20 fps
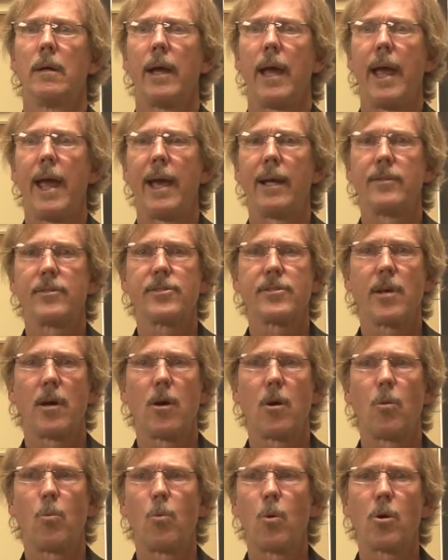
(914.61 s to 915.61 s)
And
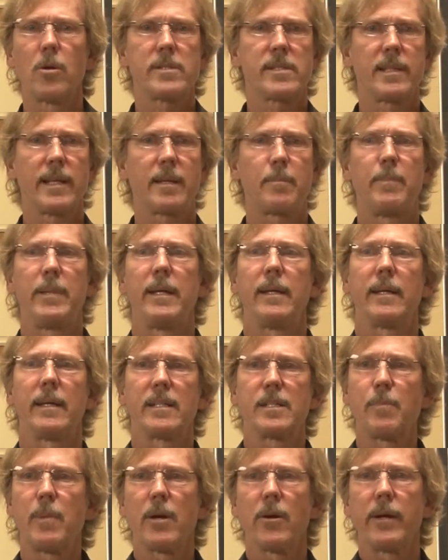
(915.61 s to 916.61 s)
so words like peak
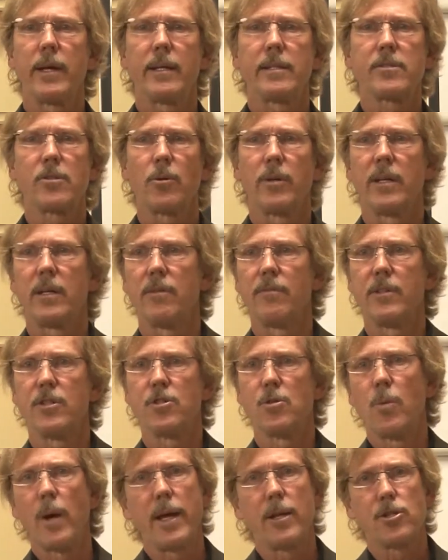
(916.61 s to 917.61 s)
experience or
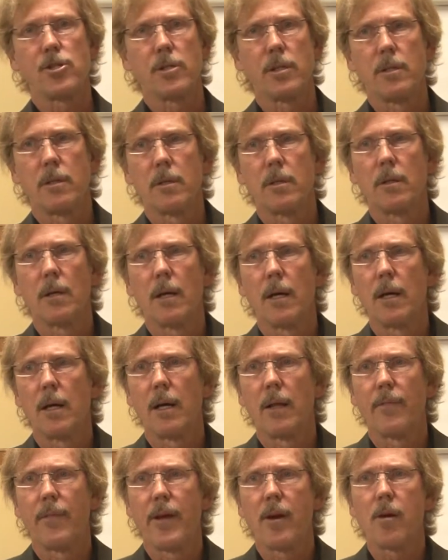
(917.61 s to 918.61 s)
individuation,
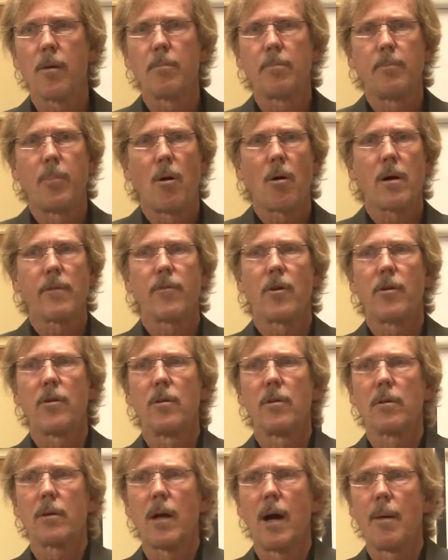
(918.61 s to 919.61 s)
uh, they're part of our
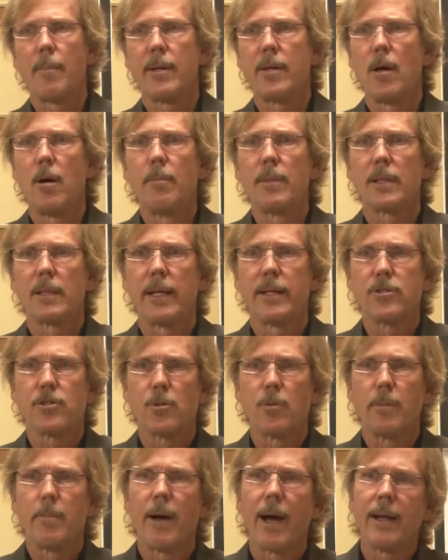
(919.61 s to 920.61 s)
common nomenclature.
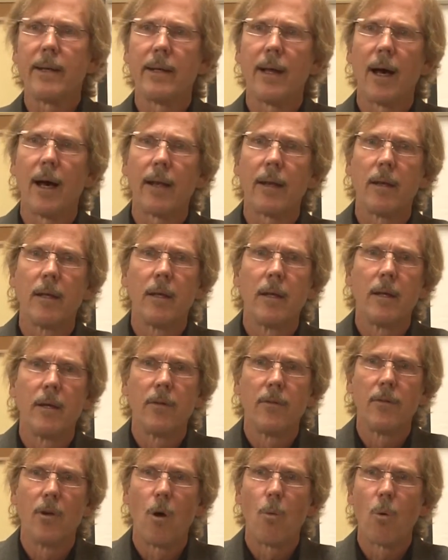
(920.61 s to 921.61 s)
We might not
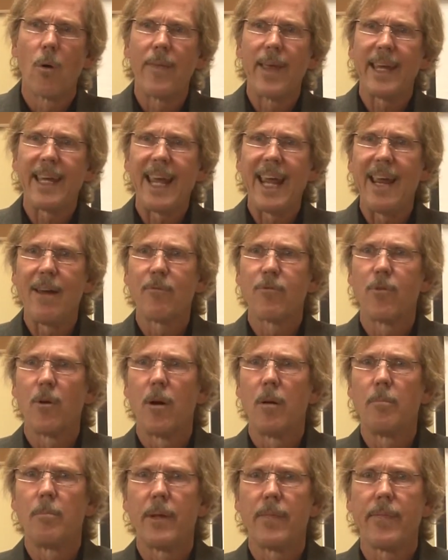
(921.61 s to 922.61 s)
know where they came
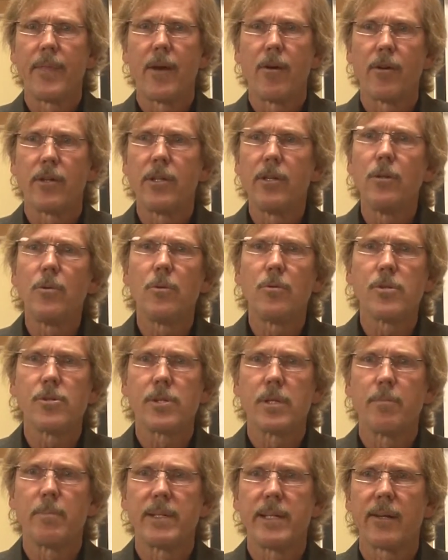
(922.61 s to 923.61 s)
from, but they're
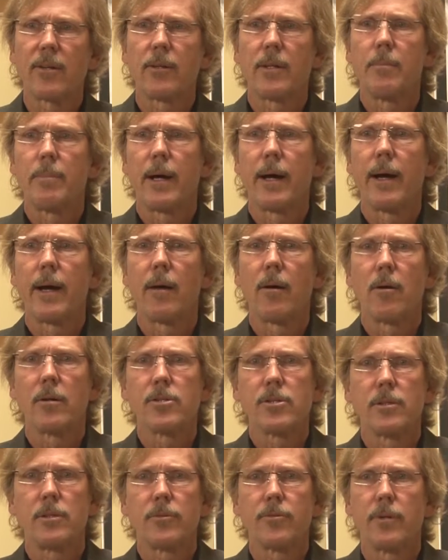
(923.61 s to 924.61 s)
used, particularly by our
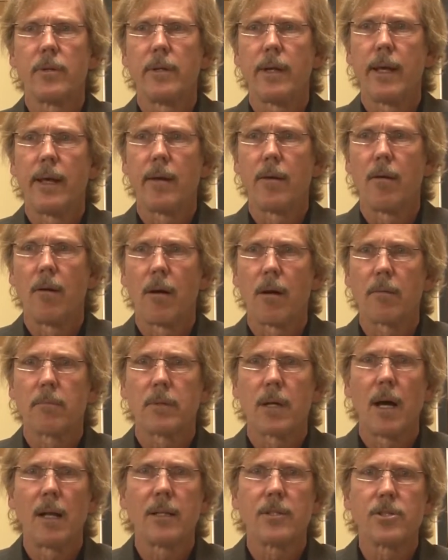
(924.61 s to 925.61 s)
children and our
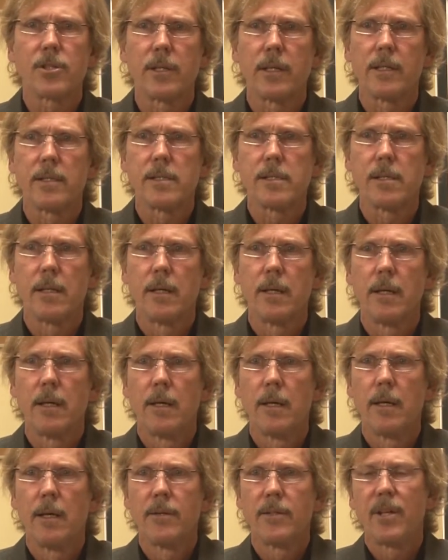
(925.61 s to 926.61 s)
college kids,
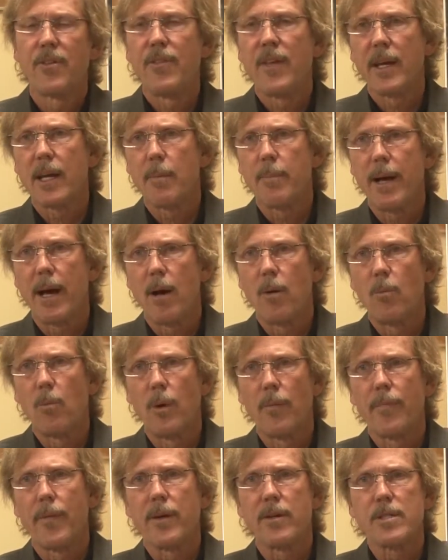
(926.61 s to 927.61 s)
to think about
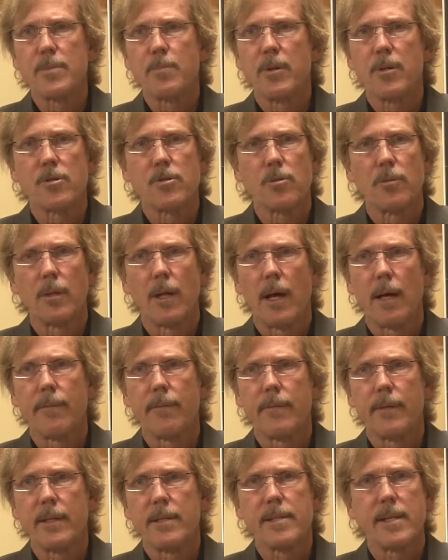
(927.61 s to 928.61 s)
what their spiritual
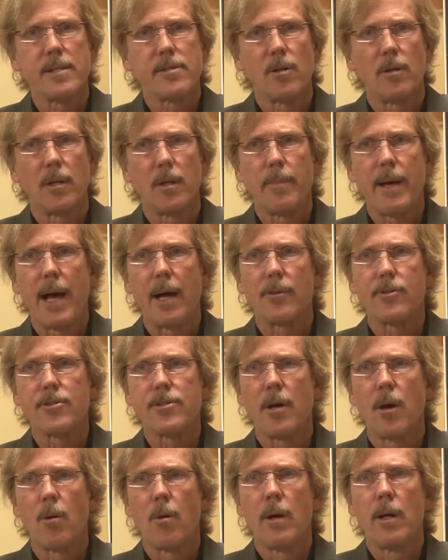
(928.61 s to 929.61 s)
life is, is all about.
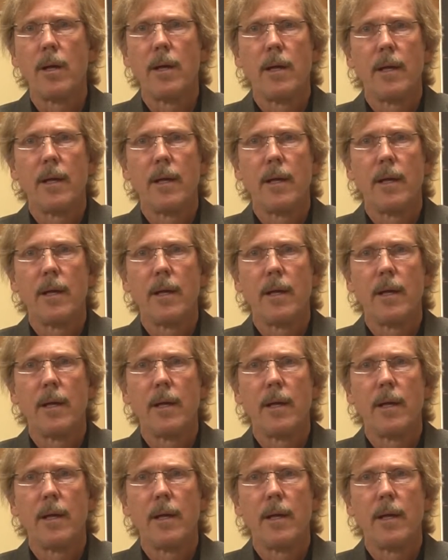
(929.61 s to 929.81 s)
So